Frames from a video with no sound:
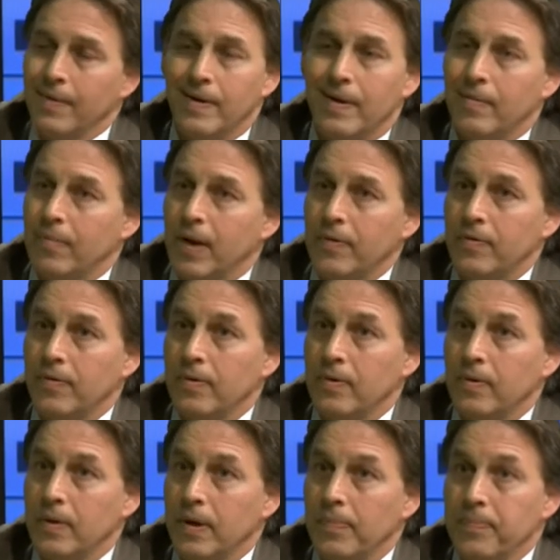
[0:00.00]
And
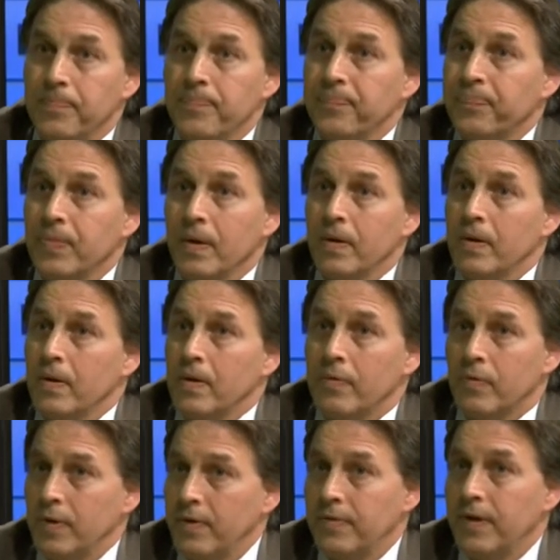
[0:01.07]
basically,
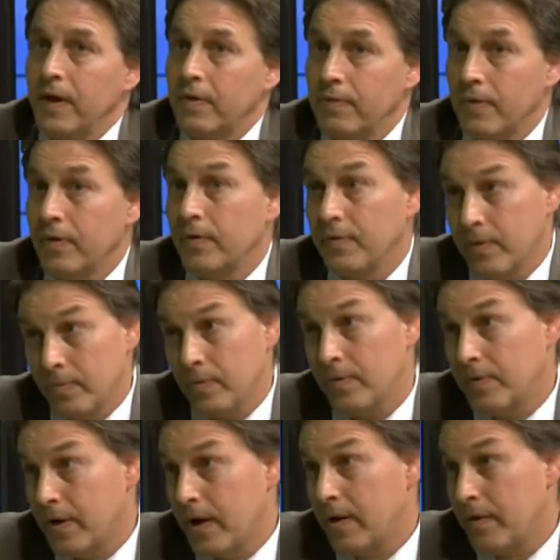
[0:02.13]
freestyle is very similar
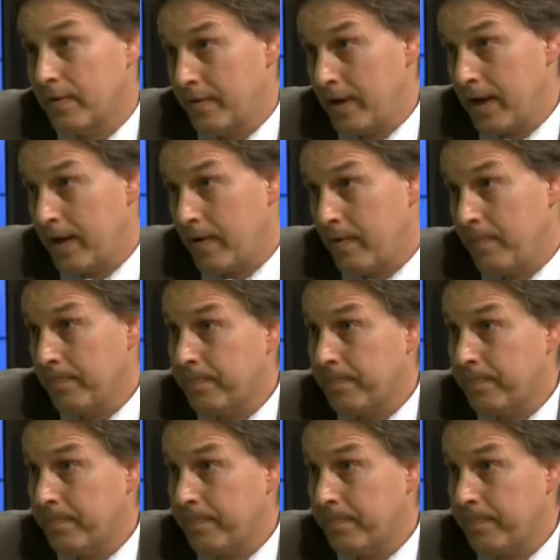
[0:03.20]
to our style,